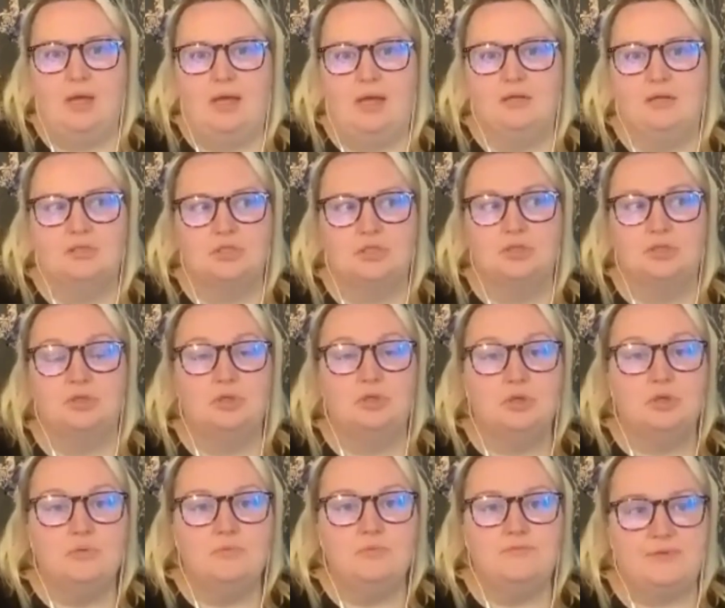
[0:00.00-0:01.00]
and
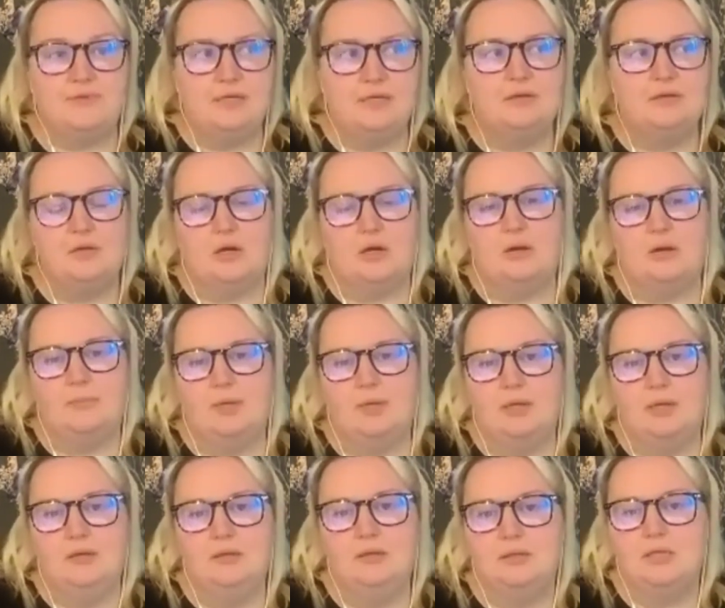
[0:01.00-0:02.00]
you feel
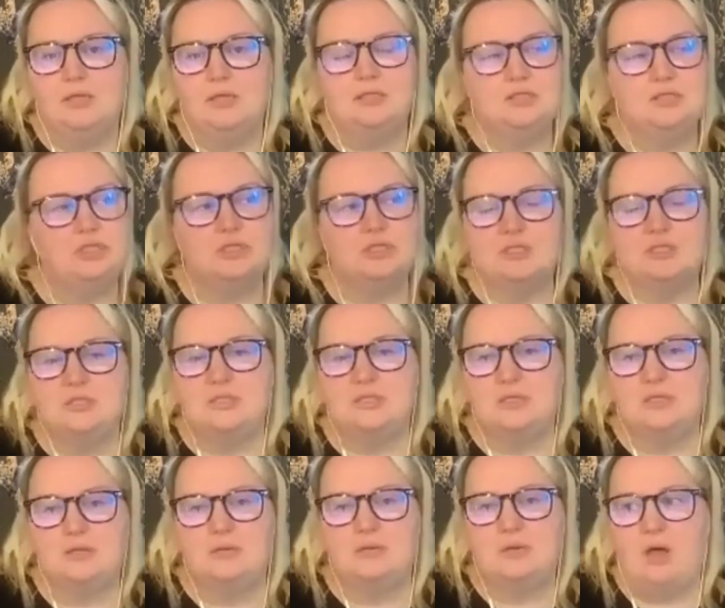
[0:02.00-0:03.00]
calmer, there's just
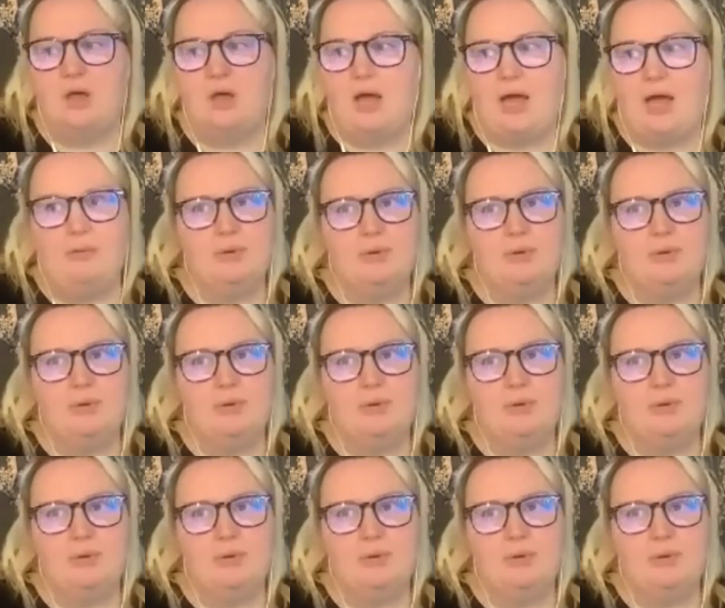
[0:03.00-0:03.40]
our